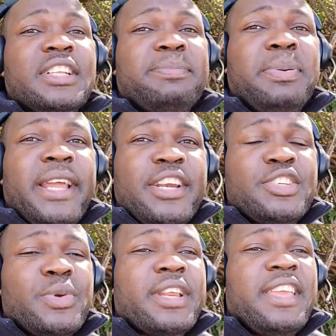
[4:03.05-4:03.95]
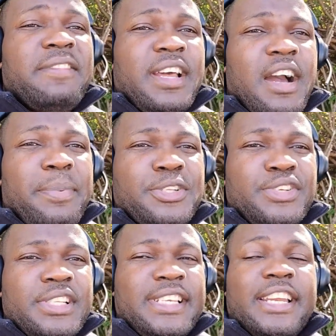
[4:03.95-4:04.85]
the players were given an
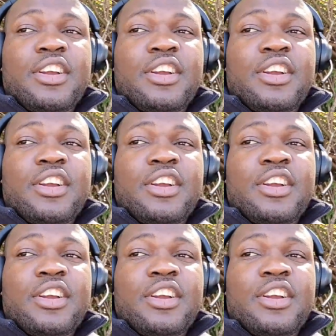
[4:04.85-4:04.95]
opportunity,